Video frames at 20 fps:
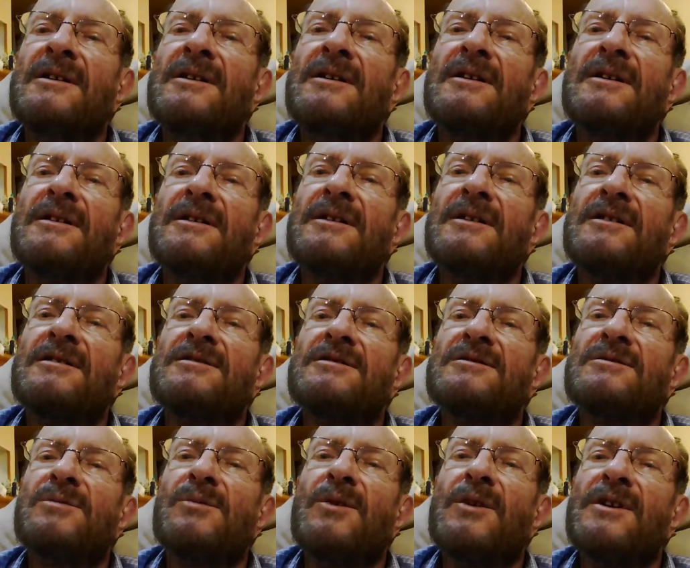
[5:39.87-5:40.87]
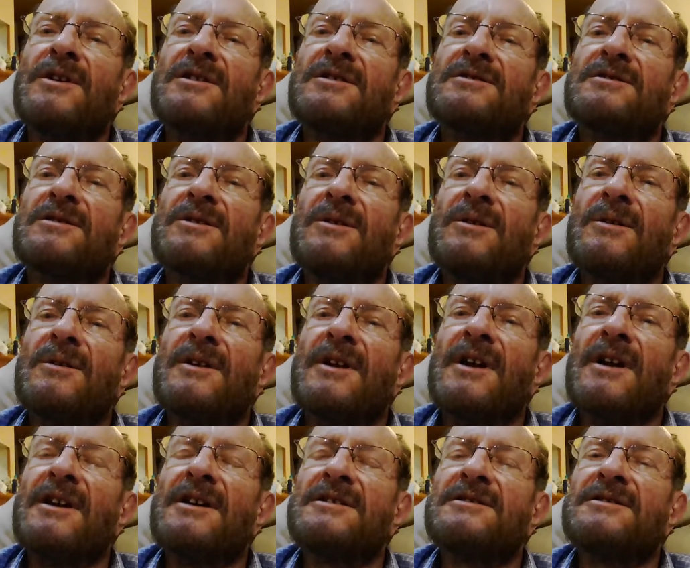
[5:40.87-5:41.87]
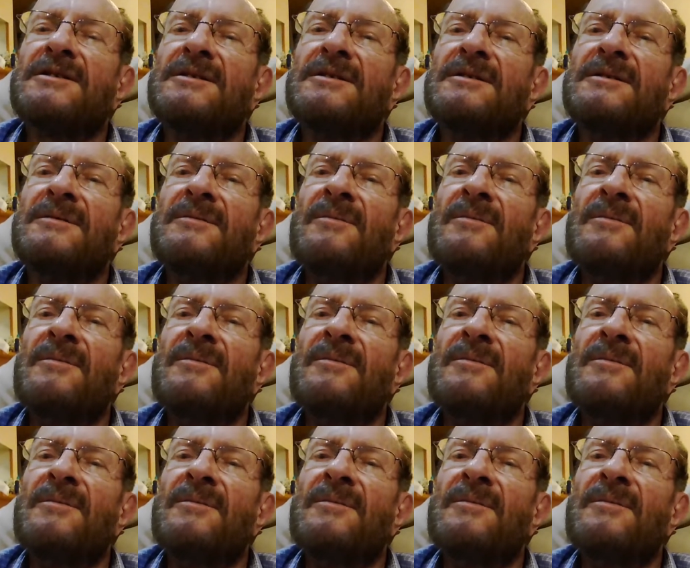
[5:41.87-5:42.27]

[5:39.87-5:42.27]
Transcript: And this is why it's called acid.